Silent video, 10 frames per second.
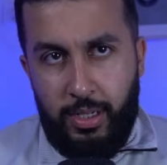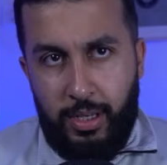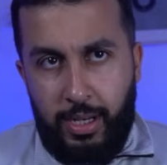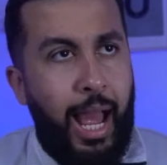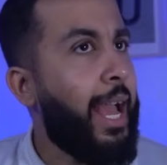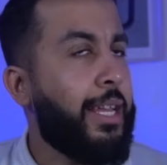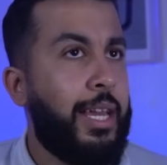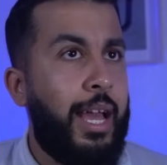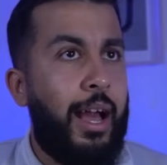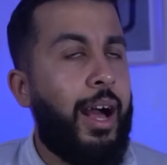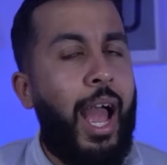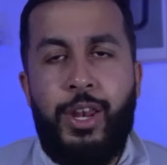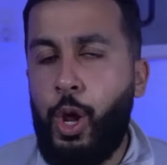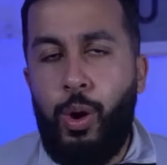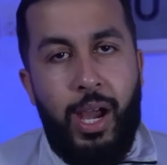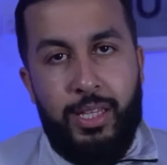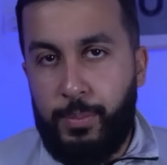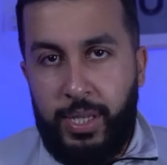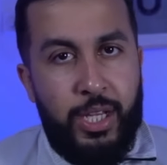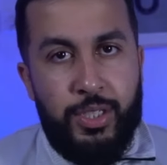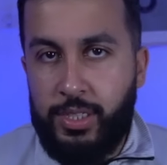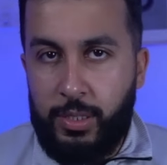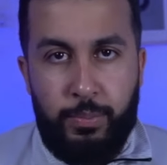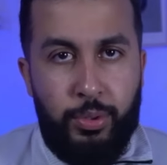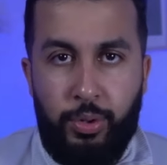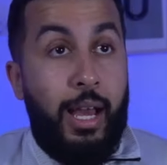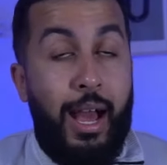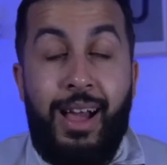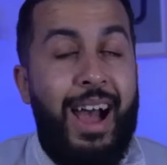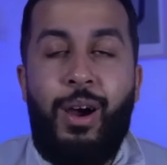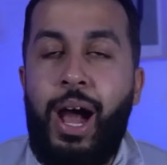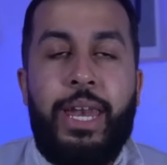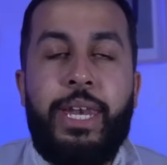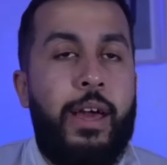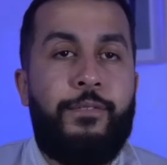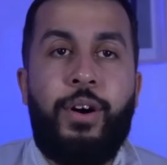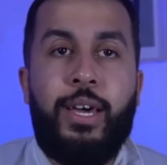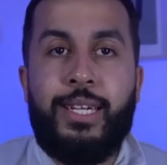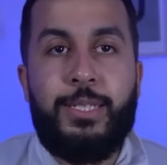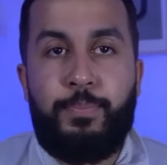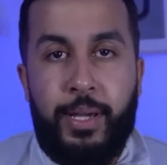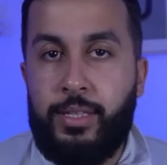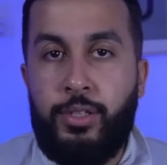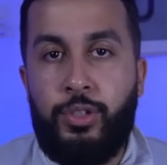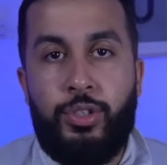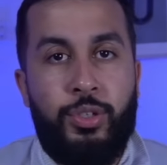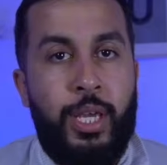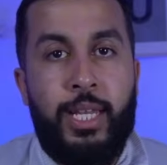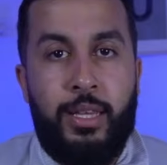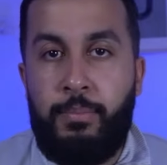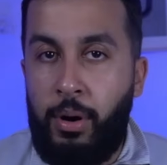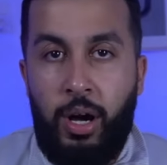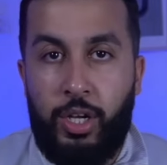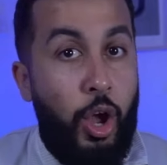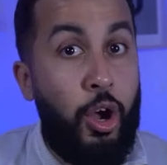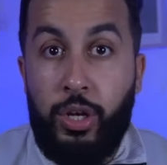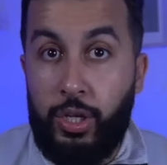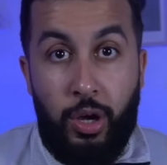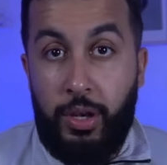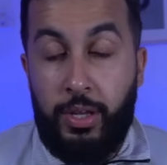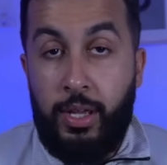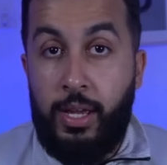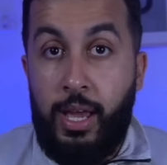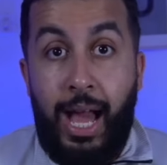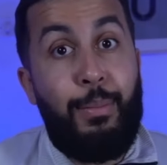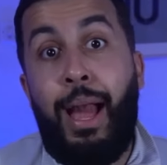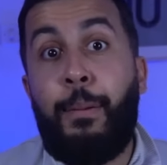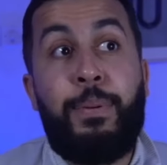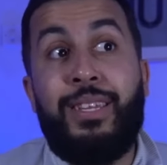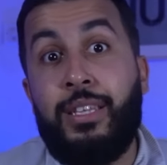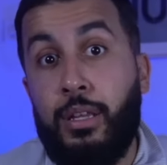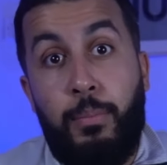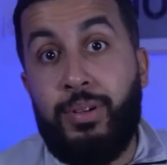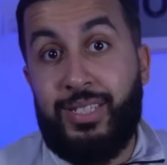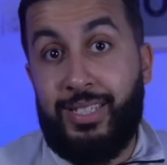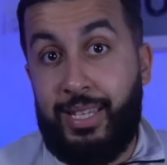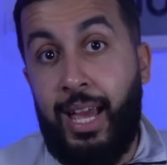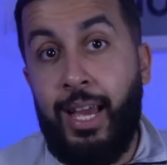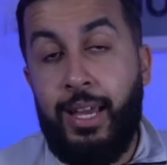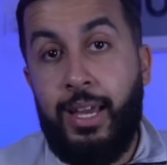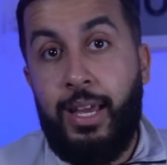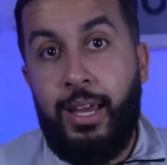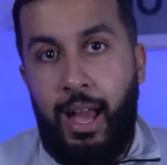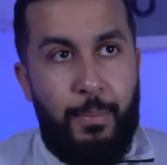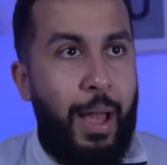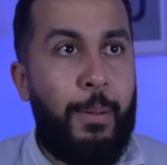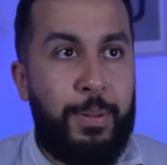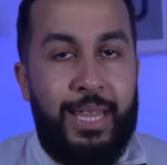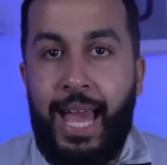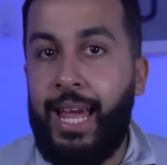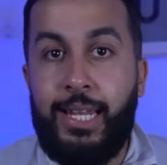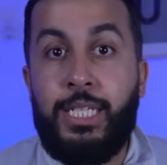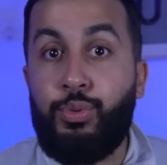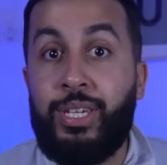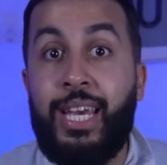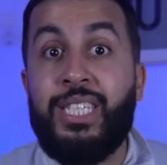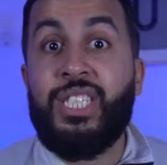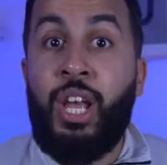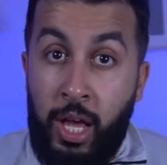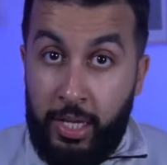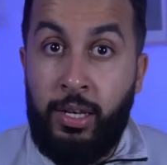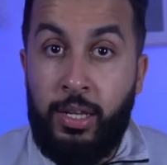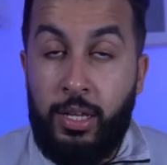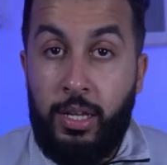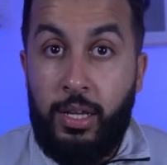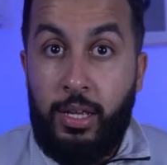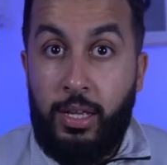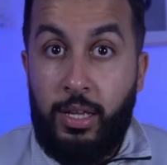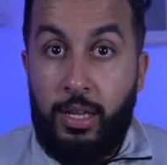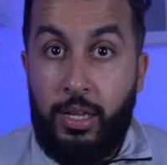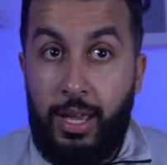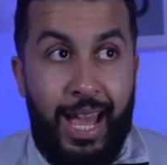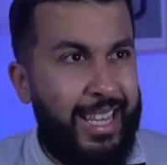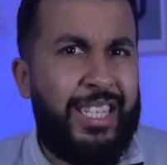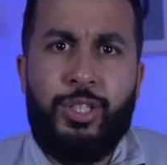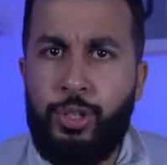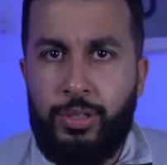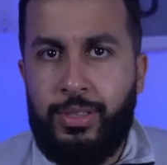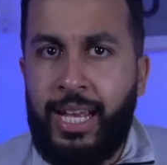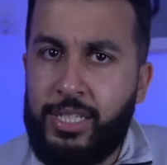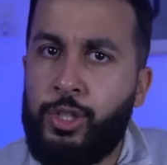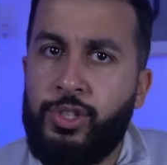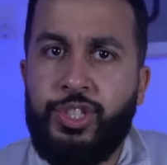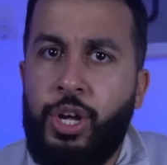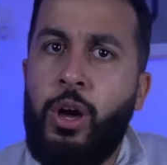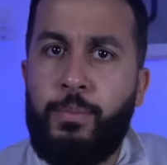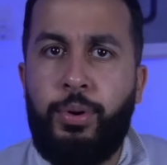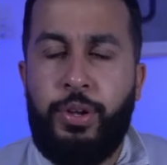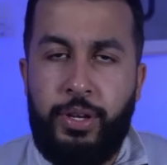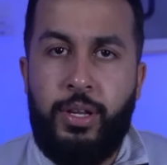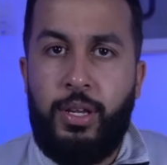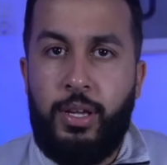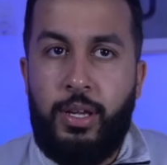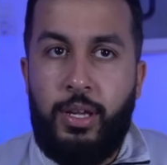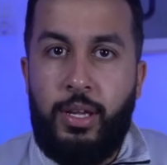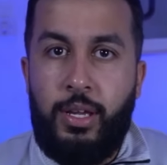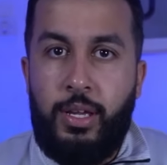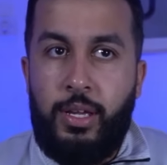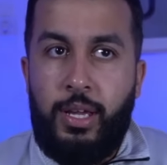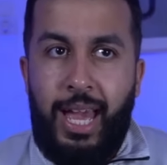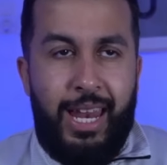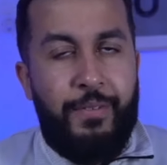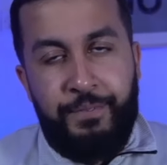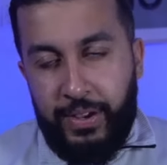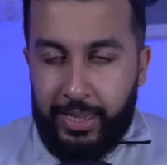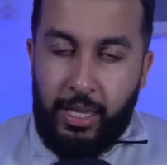Like, I know adaptation is important. I never expected you to hit the mark early on. I'm happy that the numbers is there. I'm happy that at least we're getting something. And that's good. That's a good starting point. And I think